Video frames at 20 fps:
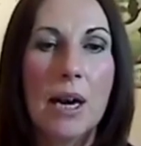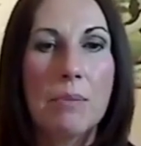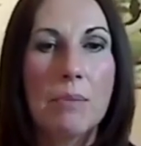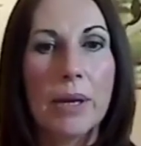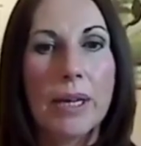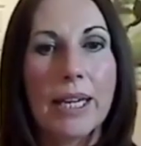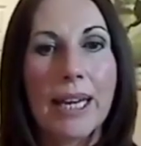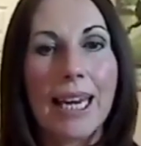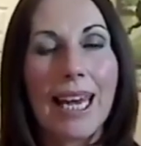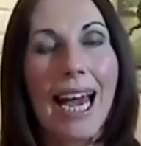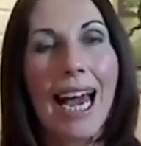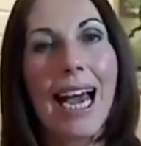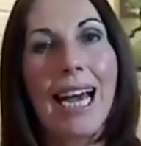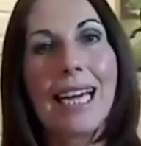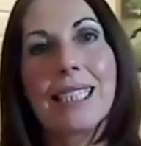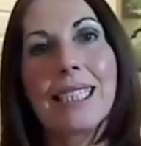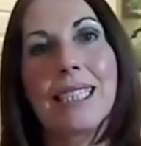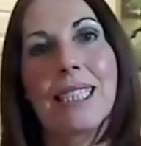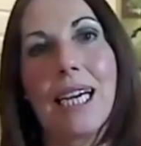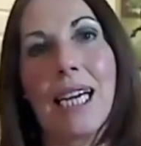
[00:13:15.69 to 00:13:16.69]
But it
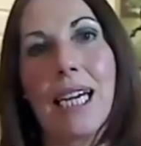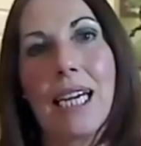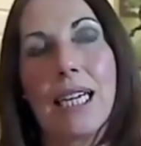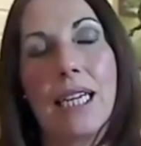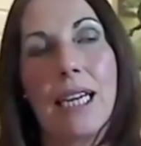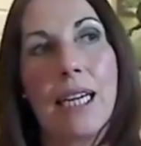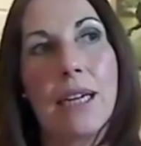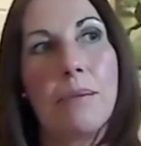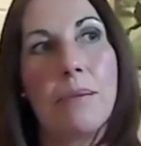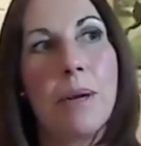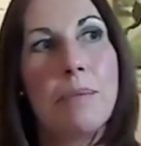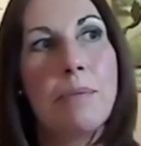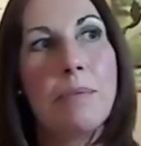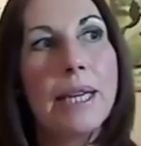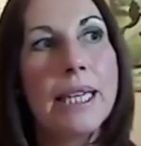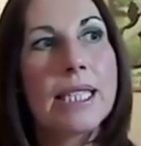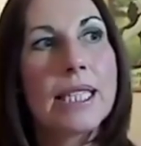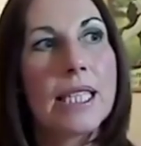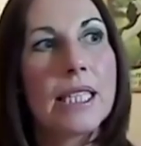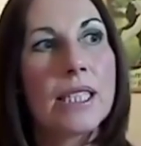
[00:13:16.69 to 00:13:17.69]
has that
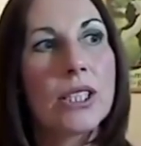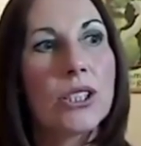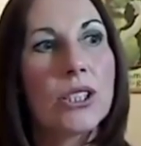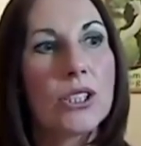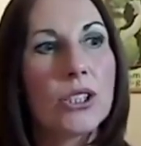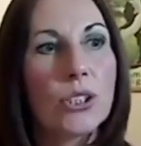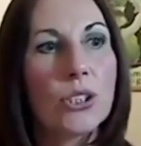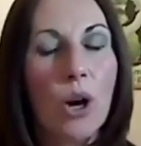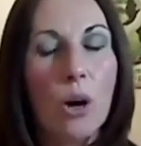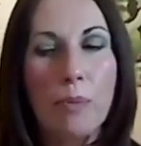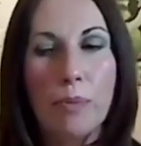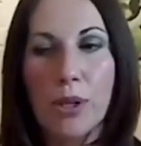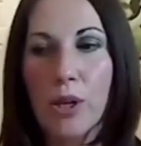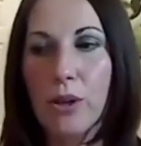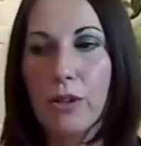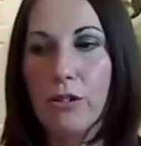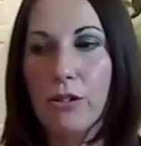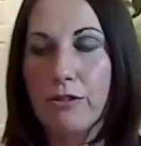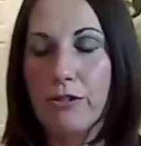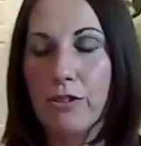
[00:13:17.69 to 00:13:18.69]
ability to stop
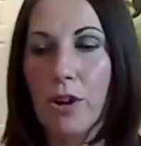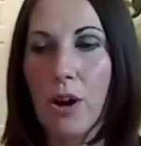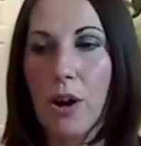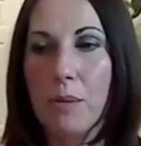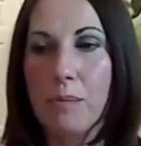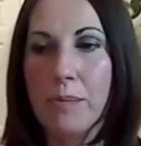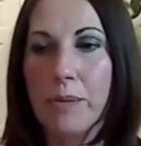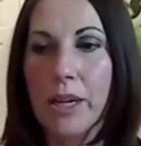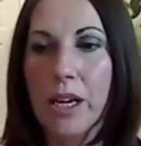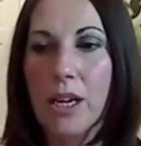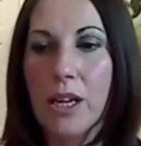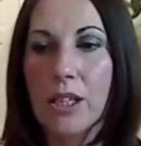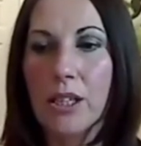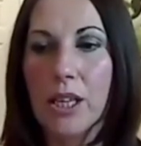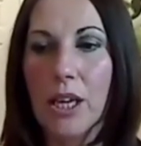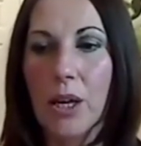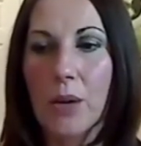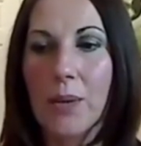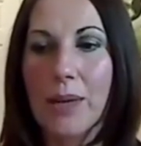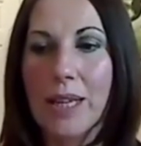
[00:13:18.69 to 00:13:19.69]
you from
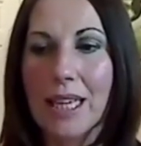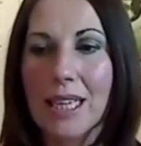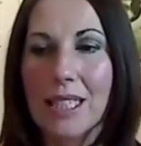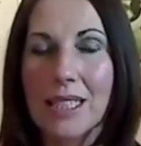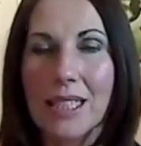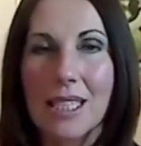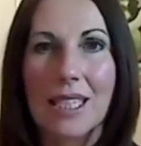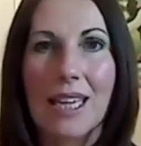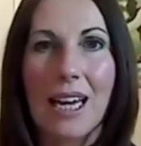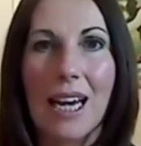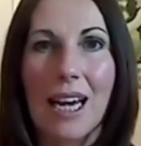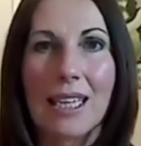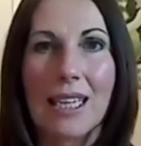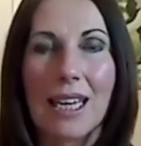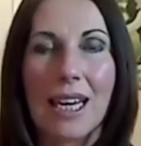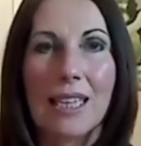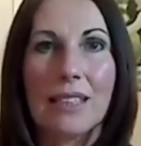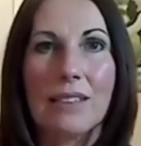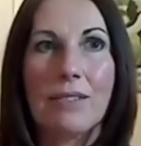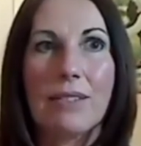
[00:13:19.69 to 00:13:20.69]
going into that
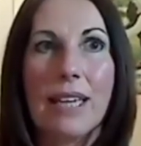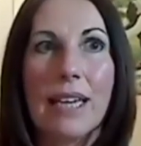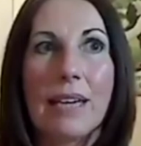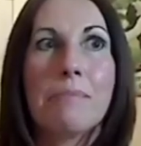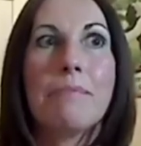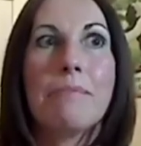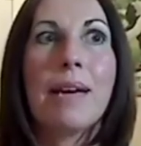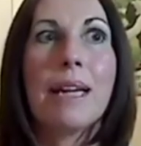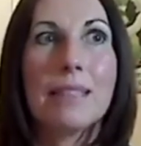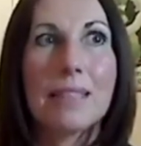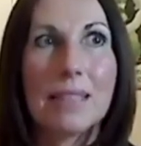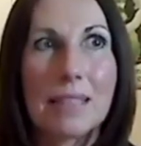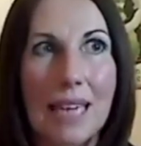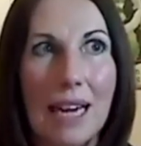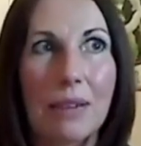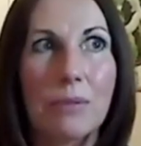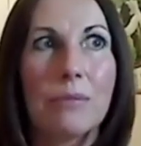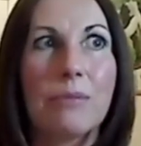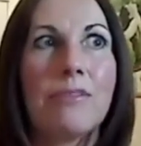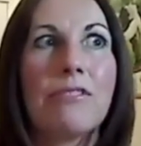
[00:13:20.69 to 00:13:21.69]
kind of like
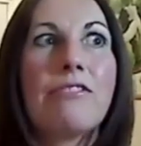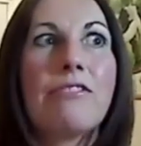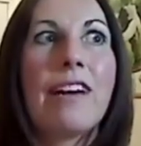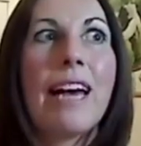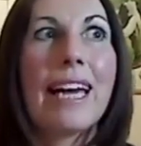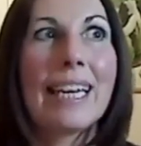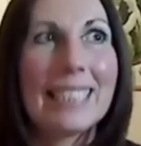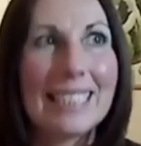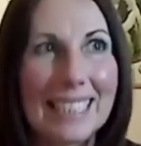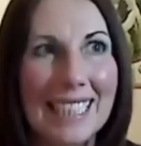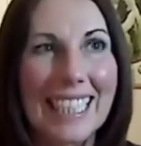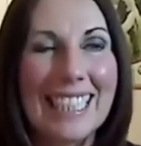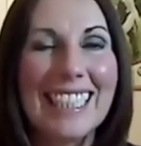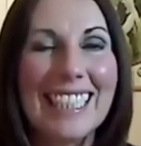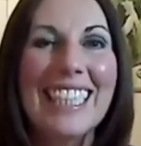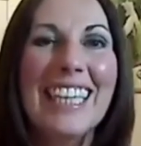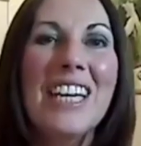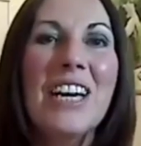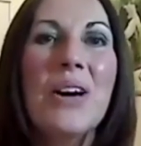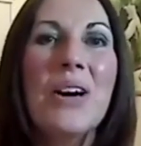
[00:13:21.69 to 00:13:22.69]
meltdown phase
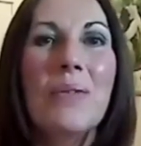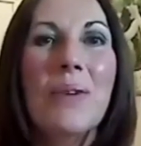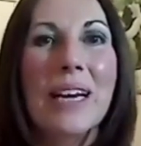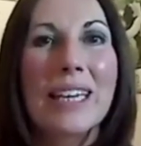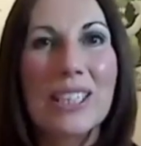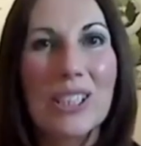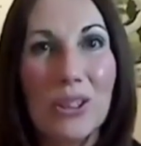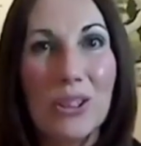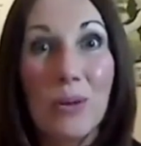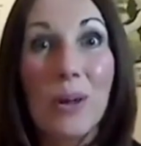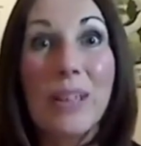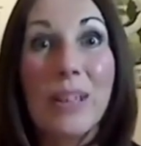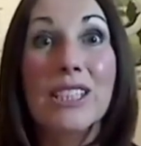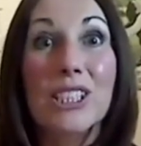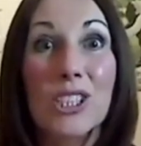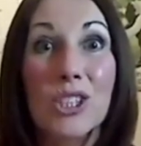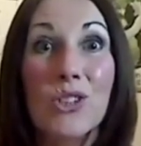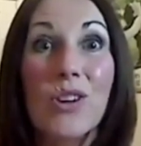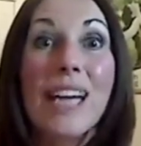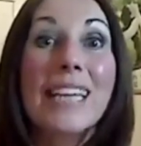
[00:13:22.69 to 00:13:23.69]
when the
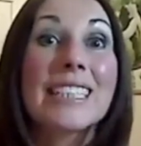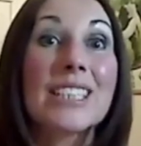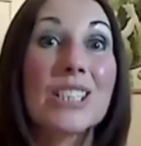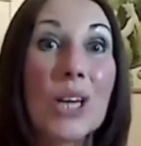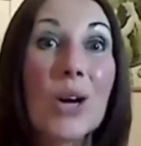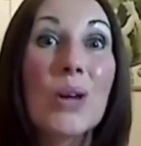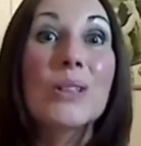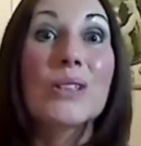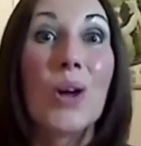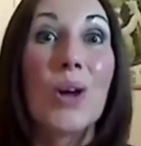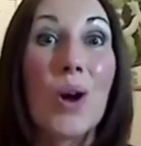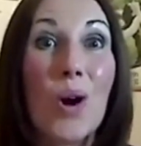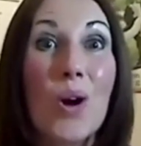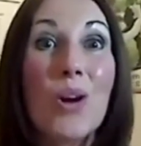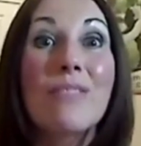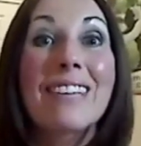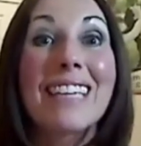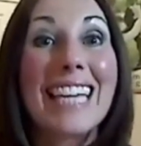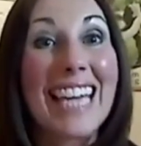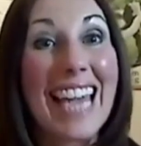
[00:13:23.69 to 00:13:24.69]
stress goes
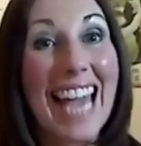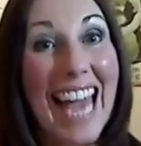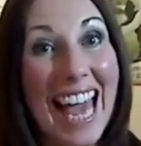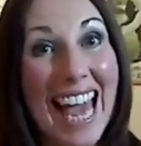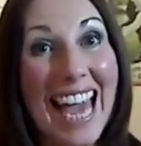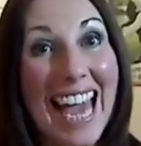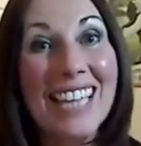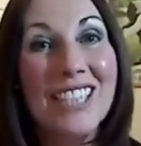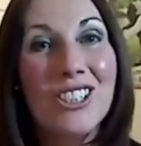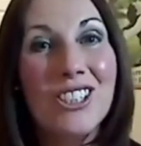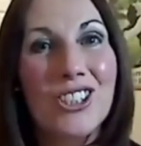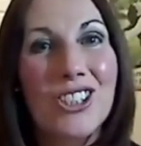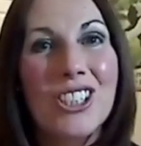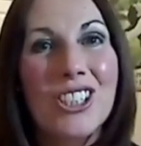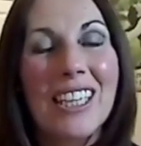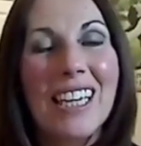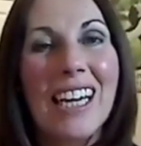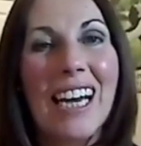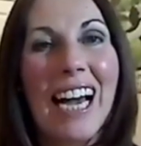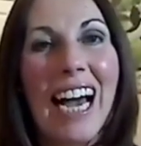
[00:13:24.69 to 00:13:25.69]
over the
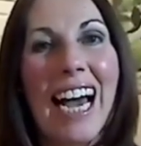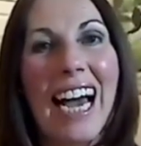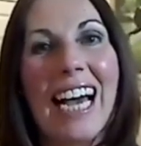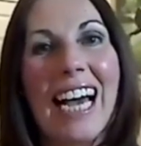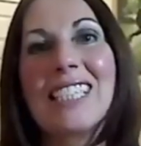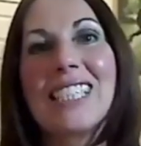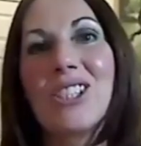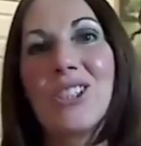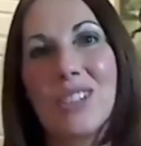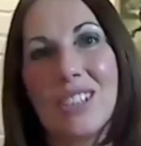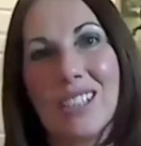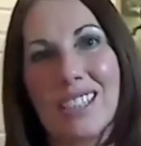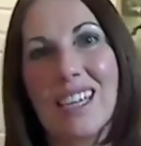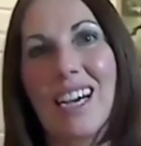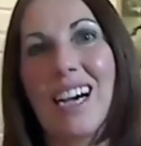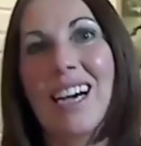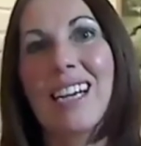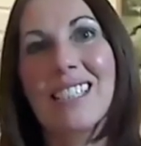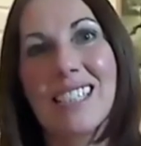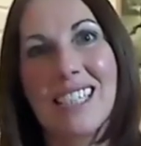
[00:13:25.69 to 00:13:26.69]
edge and you
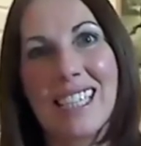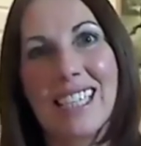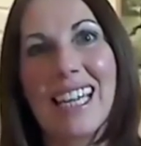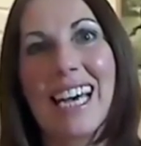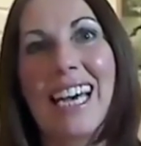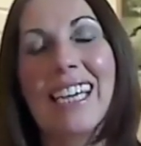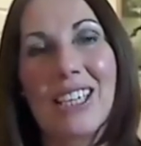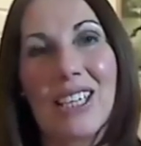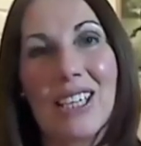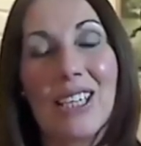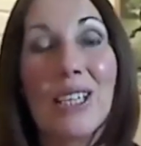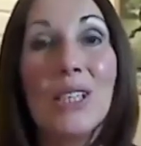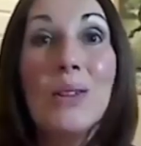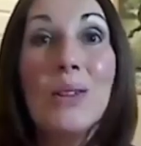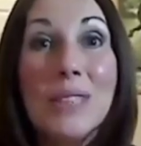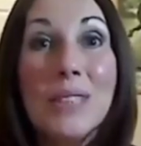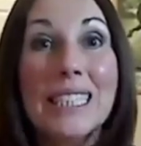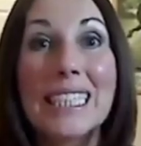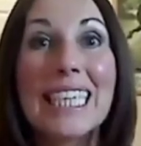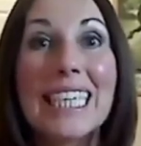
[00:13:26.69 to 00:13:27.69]
start to then
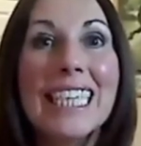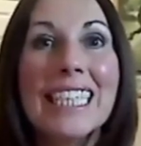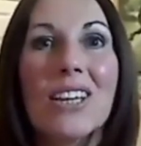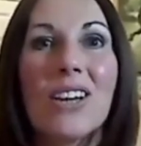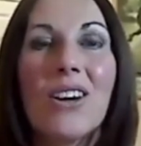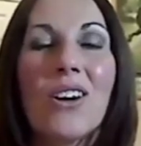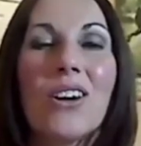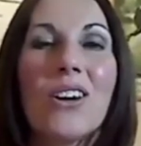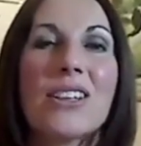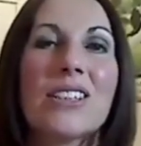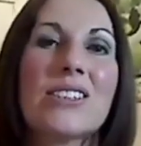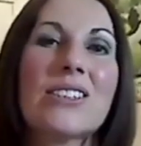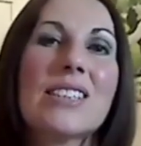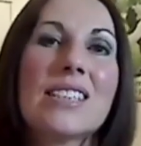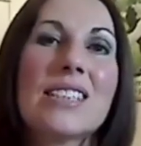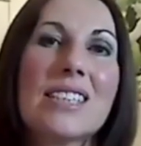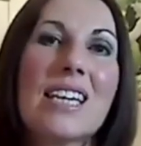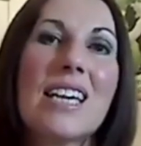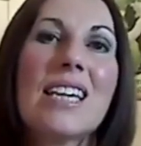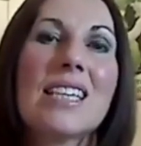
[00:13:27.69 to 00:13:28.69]
lose it, or you
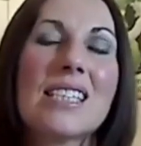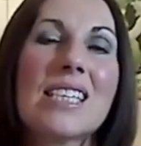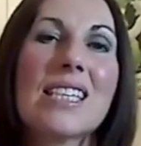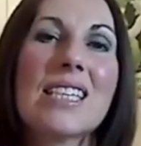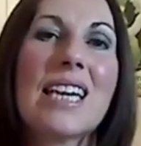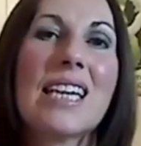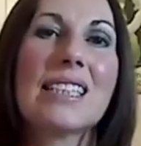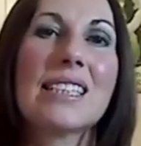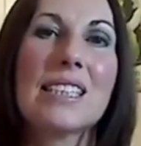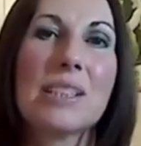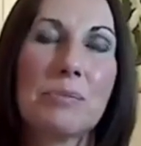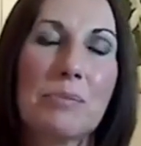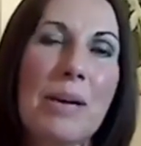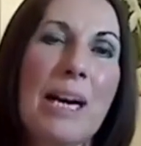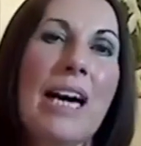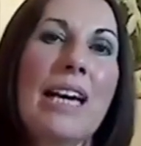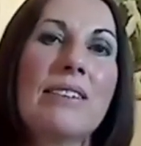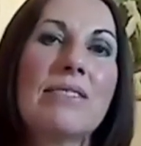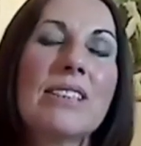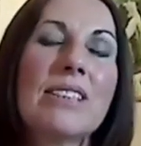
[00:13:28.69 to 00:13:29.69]
start to then
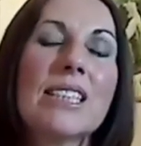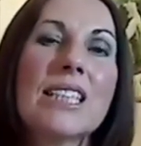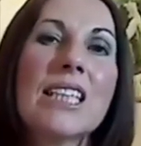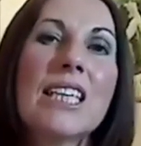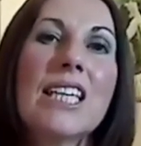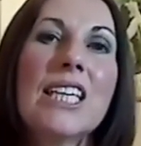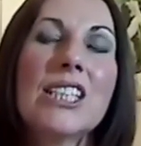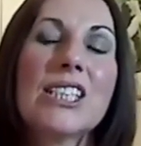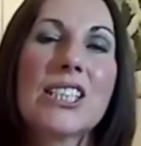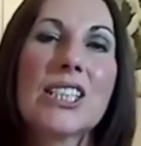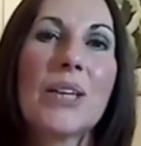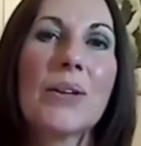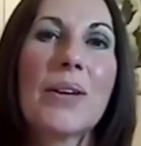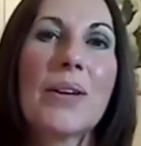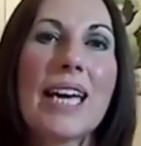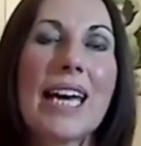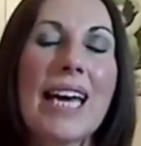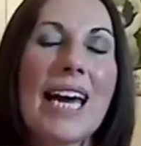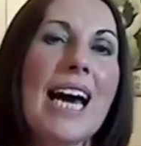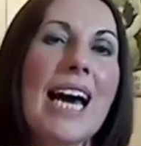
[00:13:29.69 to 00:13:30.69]
spiral. So
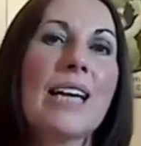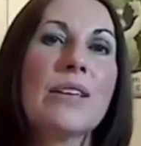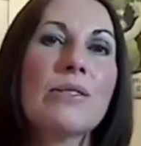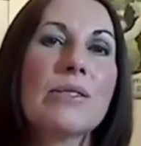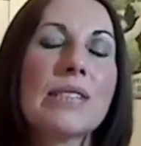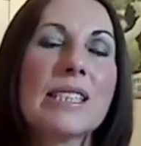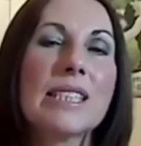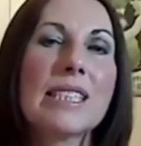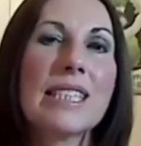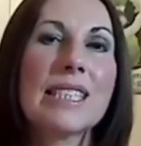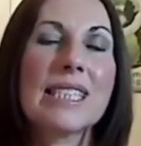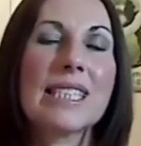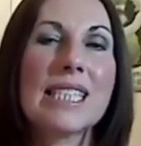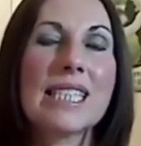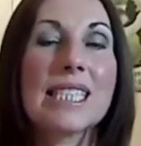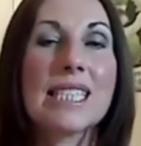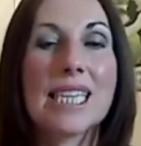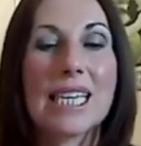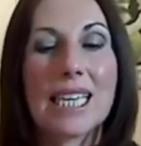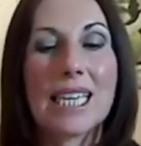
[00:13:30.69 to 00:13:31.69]
it helps
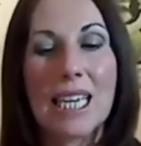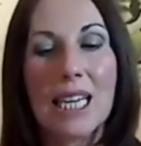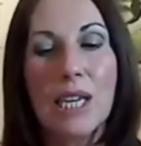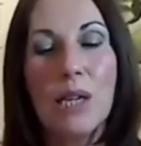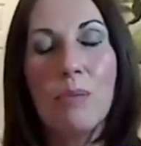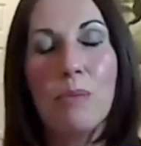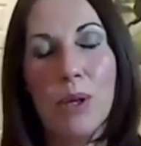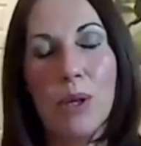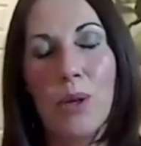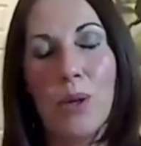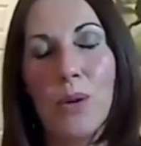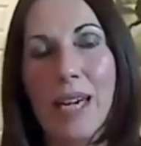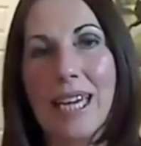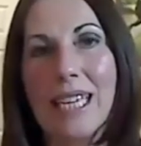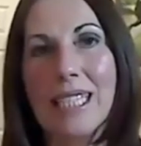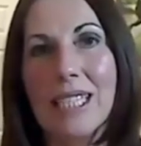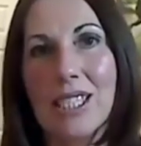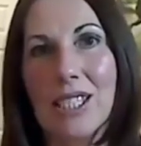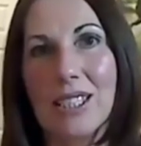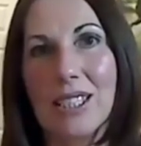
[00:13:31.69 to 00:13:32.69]
to keep you
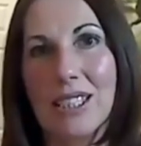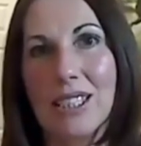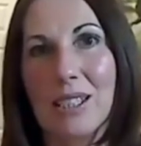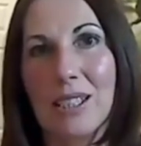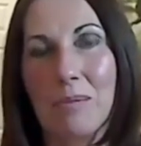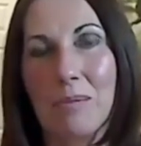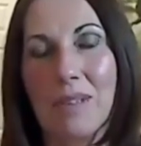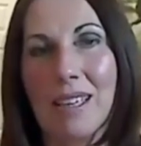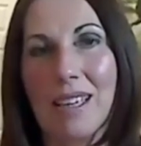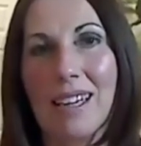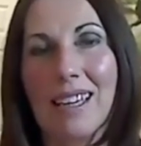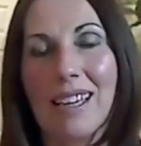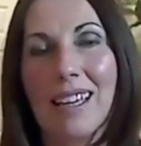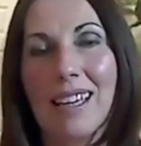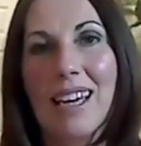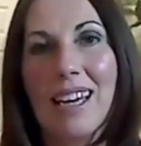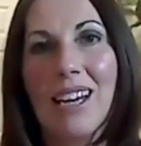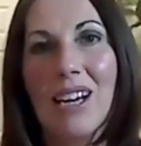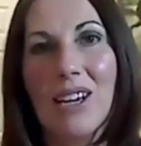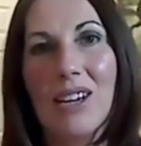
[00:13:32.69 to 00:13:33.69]
into something
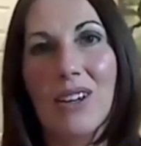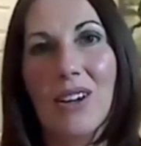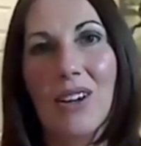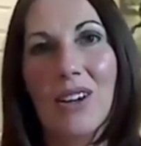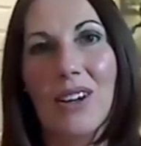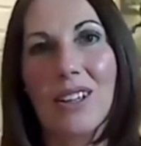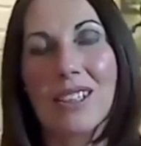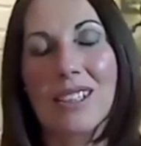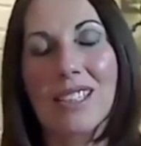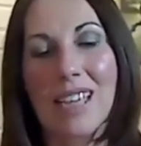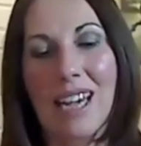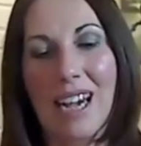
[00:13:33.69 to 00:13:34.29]
called